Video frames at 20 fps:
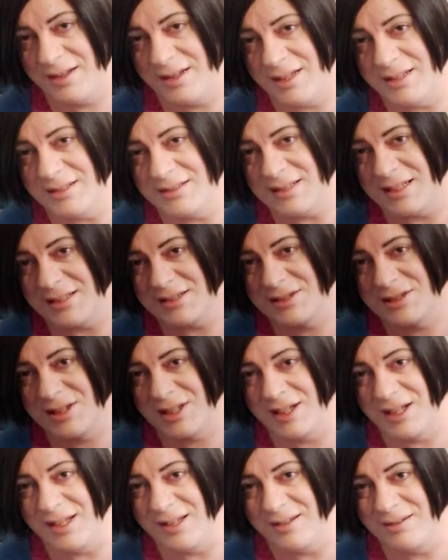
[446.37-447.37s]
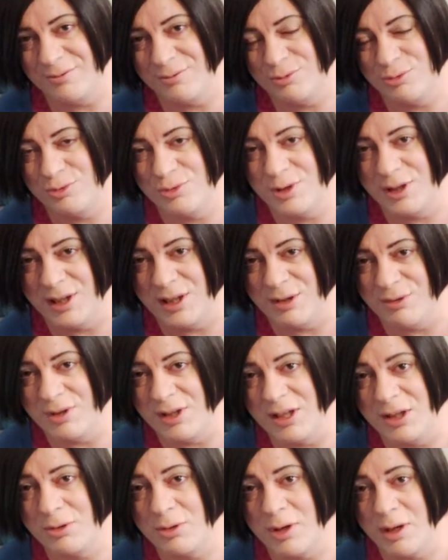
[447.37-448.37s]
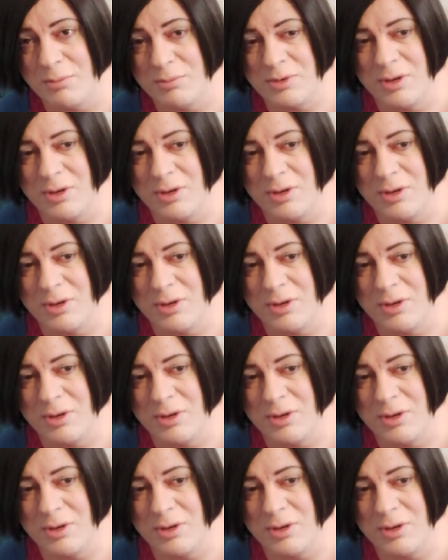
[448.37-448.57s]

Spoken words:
is actually really, really quite